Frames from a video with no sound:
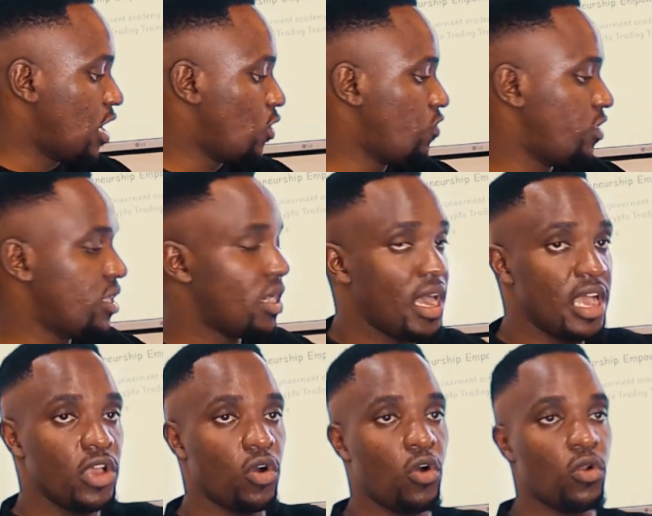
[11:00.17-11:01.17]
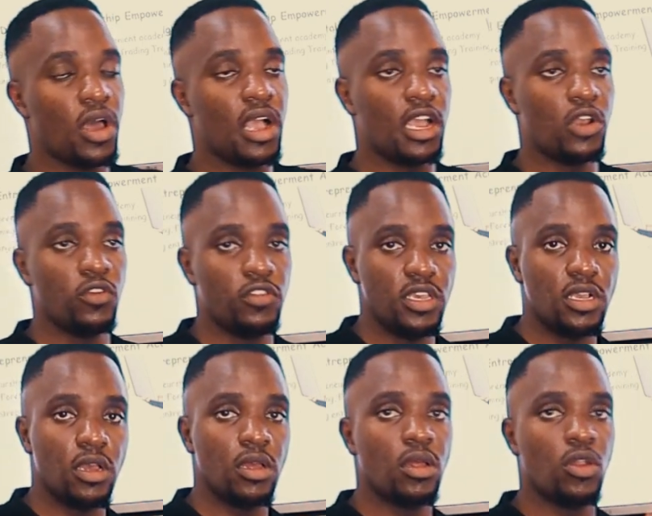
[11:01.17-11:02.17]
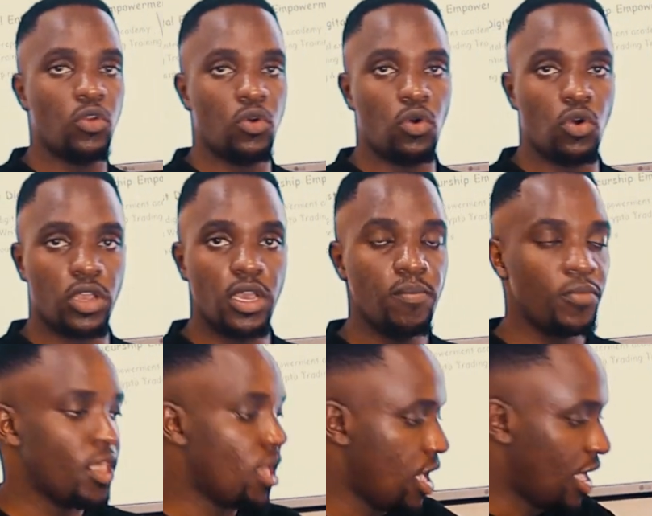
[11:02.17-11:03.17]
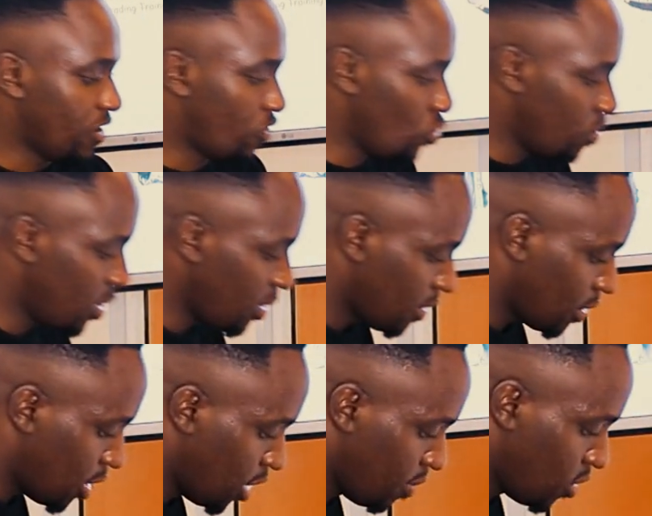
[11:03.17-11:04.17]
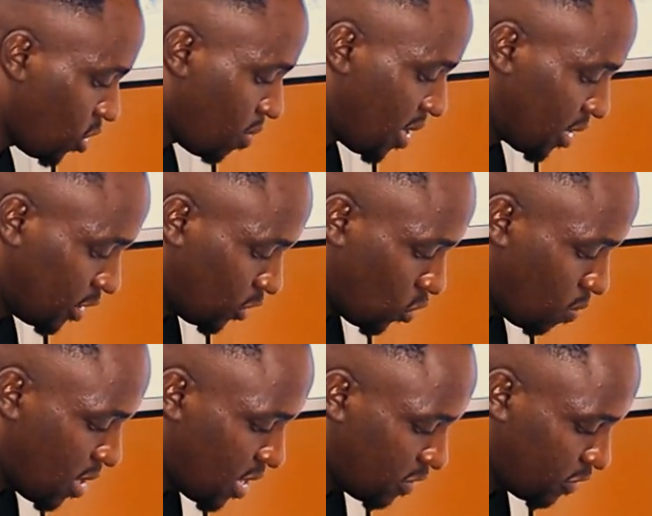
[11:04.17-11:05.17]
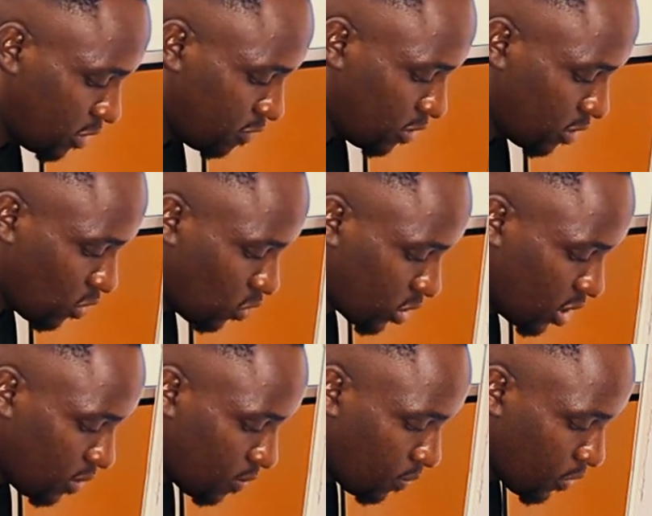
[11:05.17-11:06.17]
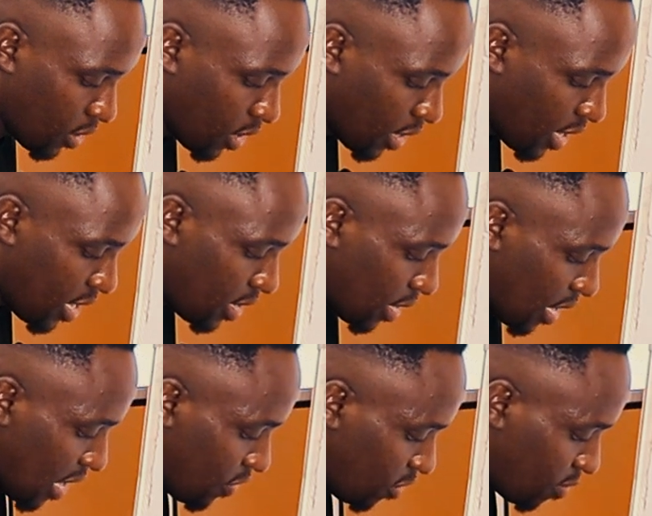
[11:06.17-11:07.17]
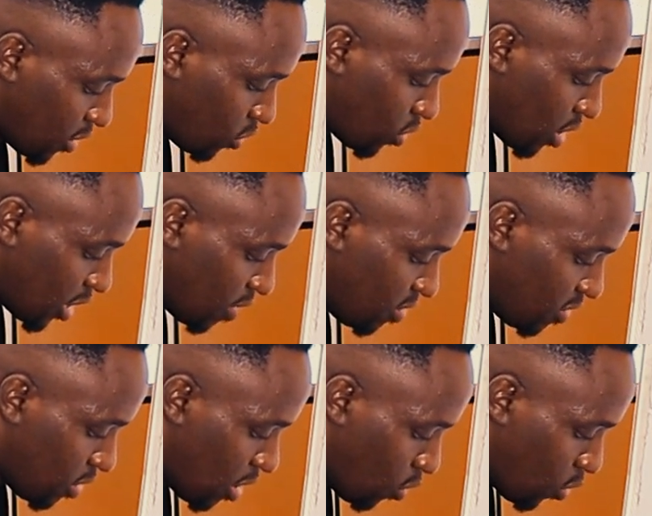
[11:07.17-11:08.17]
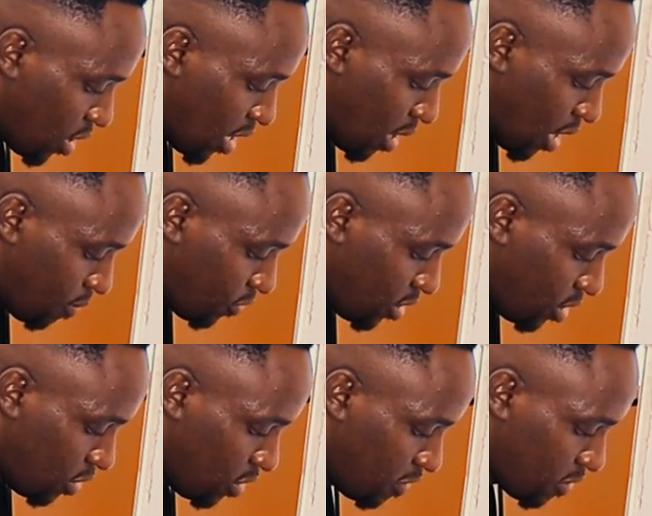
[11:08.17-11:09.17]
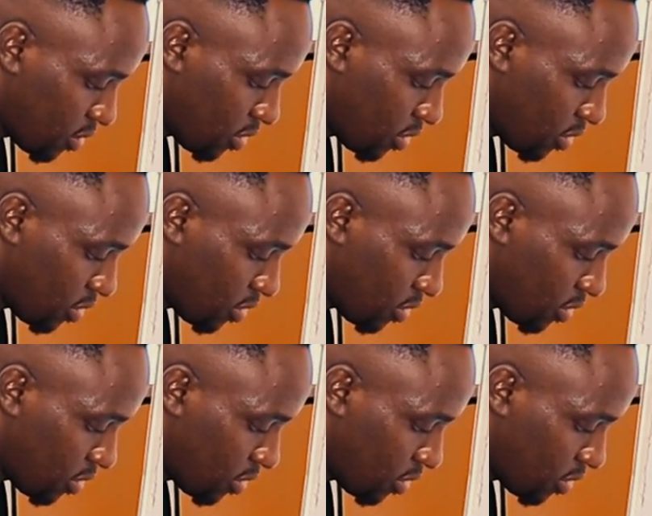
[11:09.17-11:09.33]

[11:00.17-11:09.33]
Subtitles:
a candlestick high or a candlestick low. Okay. Assuming nimeona market iko bearish hivi. Okay. And at this particular time, this is now when I'm seeing this